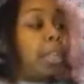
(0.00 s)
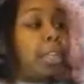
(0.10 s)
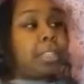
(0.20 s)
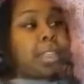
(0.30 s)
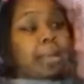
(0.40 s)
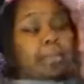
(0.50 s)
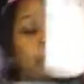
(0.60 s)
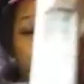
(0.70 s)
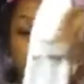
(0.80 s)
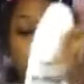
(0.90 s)
These came
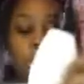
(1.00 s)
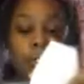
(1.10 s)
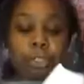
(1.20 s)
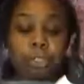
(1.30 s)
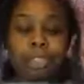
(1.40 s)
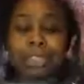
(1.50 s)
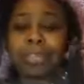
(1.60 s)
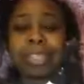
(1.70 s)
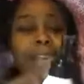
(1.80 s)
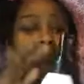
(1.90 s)
from the Dollar Tree,
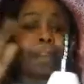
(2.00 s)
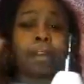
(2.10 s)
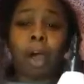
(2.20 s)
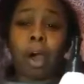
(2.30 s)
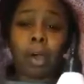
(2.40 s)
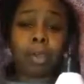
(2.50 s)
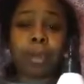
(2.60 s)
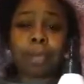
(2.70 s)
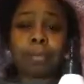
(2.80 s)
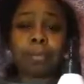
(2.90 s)
so it's like all the
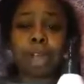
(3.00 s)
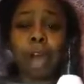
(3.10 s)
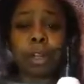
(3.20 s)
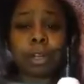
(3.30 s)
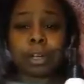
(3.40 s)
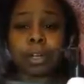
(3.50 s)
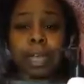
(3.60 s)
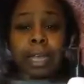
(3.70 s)
way from dollar